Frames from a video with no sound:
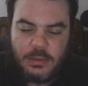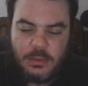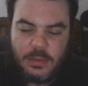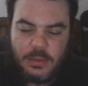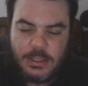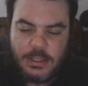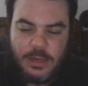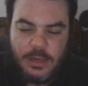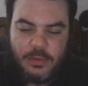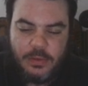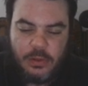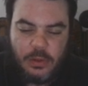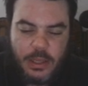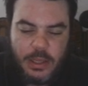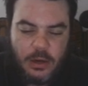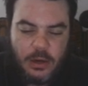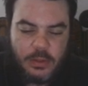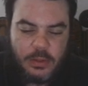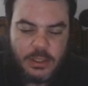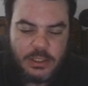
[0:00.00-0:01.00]
Let's have a look
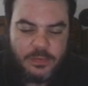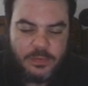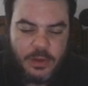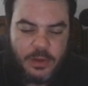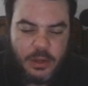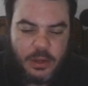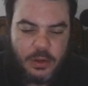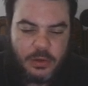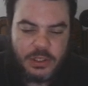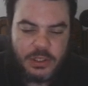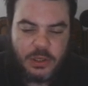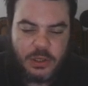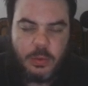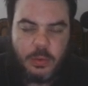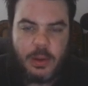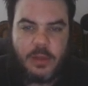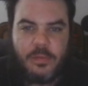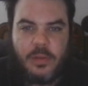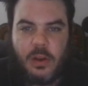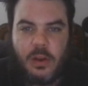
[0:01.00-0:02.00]
here at this video, just a
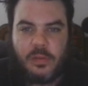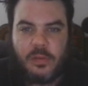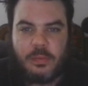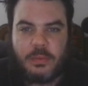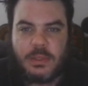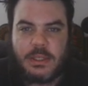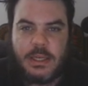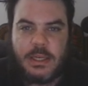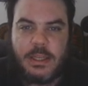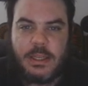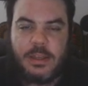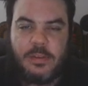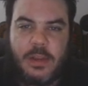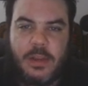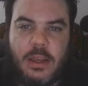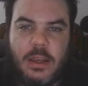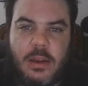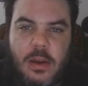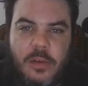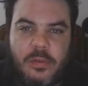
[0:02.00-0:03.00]
quick video from
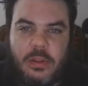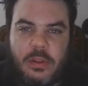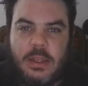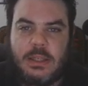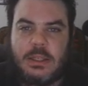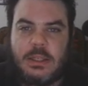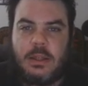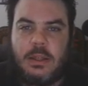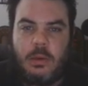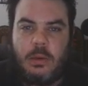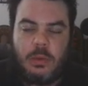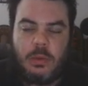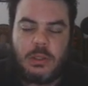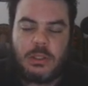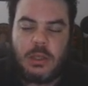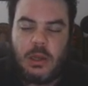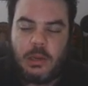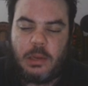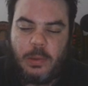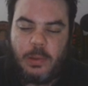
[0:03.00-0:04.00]
CTV covering this, and then we'll
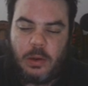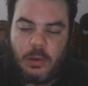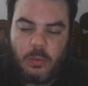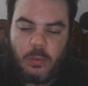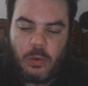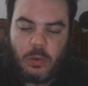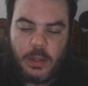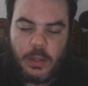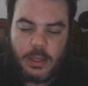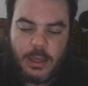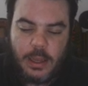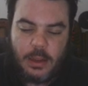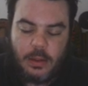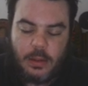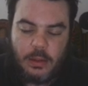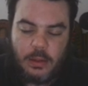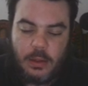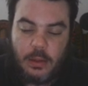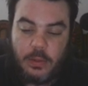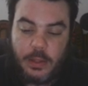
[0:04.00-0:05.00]
talk about it more
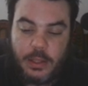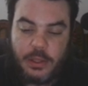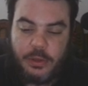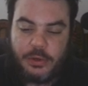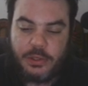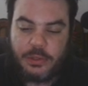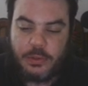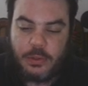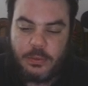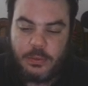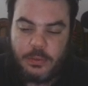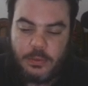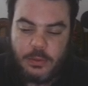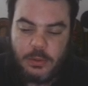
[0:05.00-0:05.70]
like usual.